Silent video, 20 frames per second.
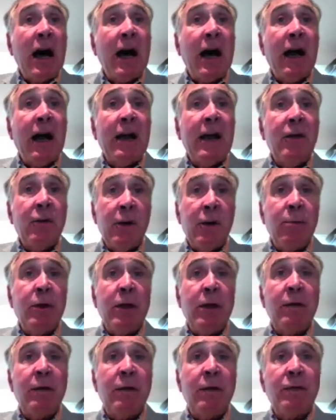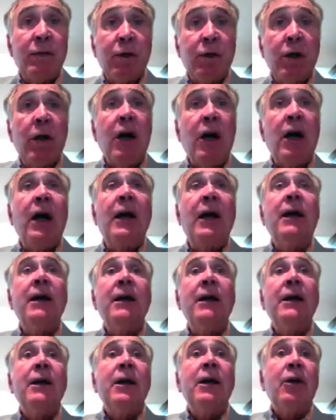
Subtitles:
high, their inhibitor levels are high,